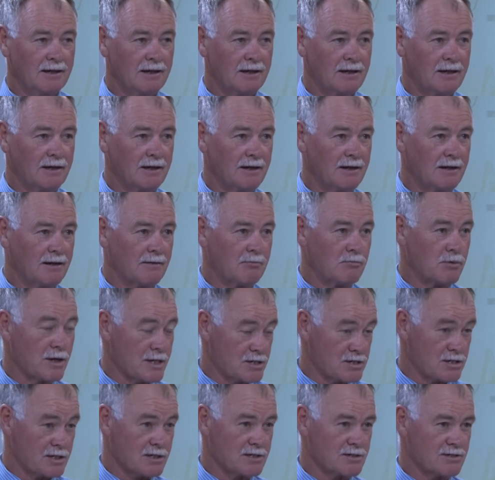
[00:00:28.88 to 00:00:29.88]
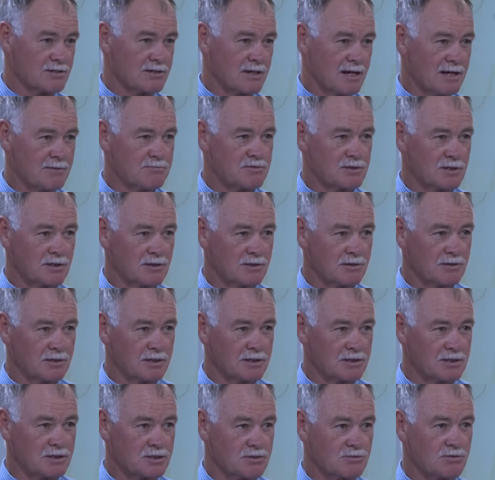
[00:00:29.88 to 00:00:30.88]
brassicas absolutely
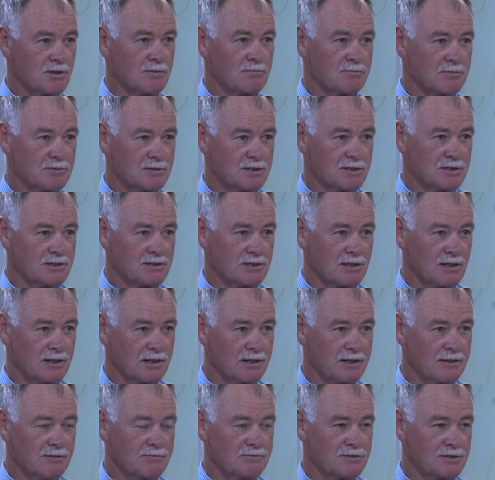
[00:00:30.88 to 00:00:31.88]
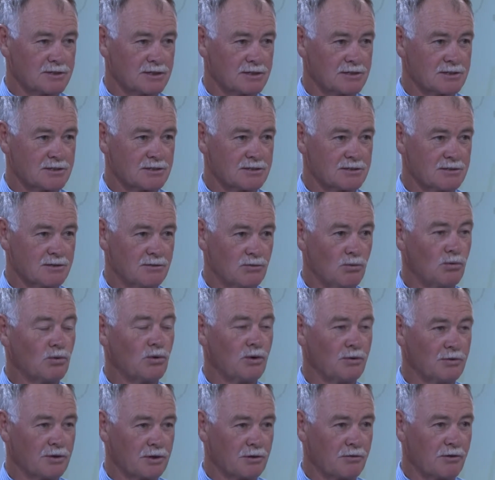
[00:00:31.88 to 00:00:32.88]
stripped, just the leaves just all
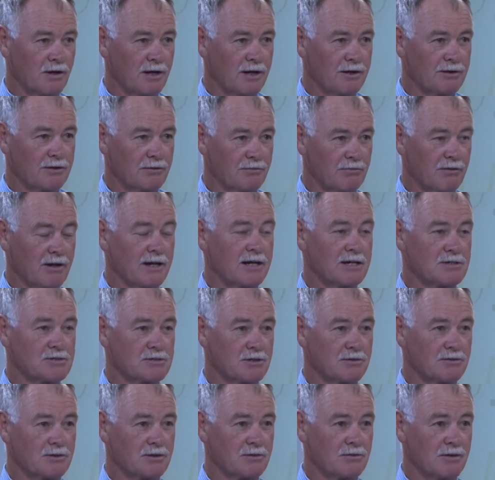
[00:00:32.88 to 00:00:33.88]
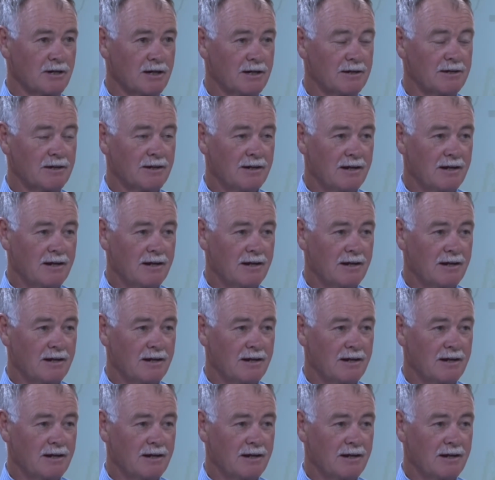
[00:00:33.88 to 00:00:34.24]
on the ground, the flowers on the ground,